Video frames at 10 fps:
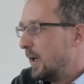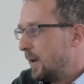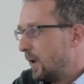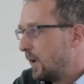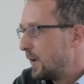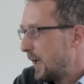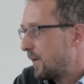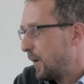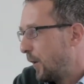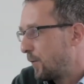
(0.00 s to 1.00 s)
the
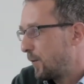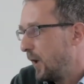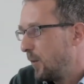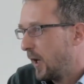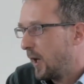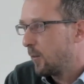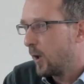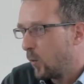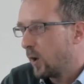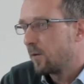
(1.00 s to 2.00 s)
death of Ibn
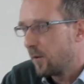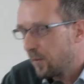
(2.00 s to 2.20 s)
Hanbal, one of the